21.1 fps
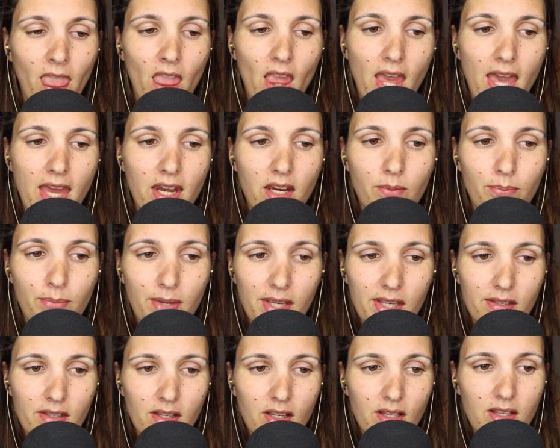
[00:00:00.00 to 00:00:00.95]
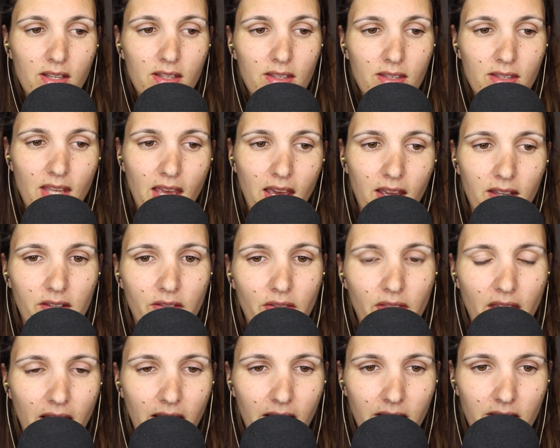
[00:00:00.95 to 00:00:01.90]
and it basically said
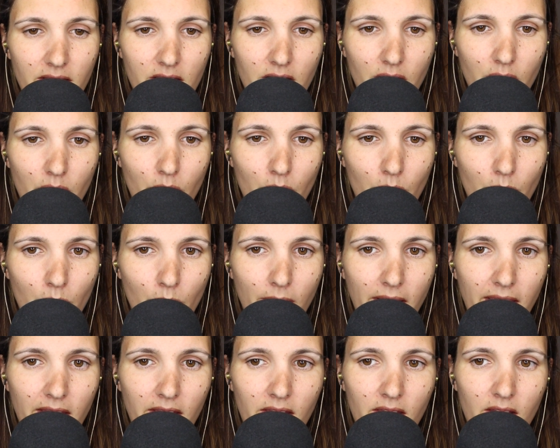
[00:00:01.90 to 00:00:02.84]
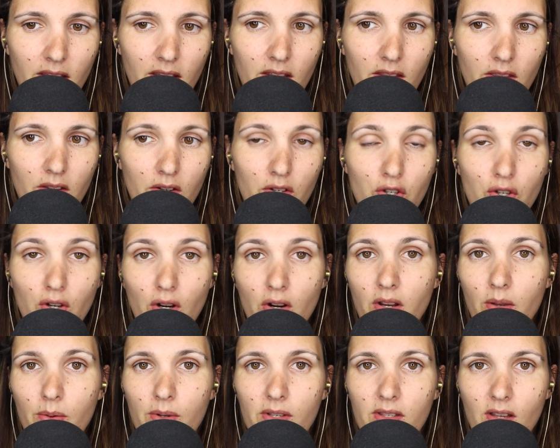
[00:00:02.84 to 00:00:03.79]
that when the
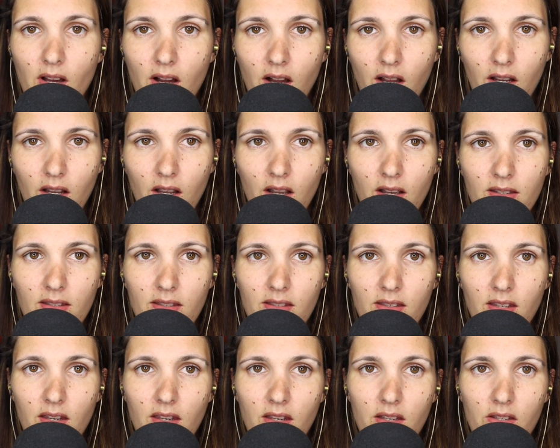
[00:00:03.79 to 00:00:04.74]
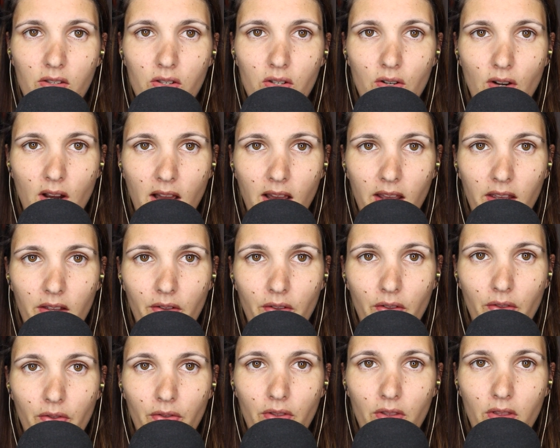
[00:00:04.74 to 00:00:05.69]
jury was hung on Sydney's
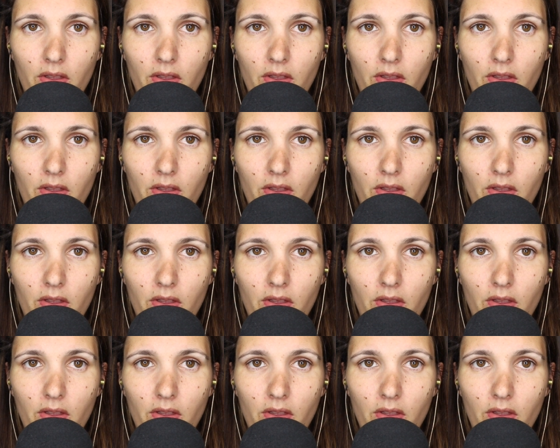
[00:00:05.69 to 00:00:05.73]
trial,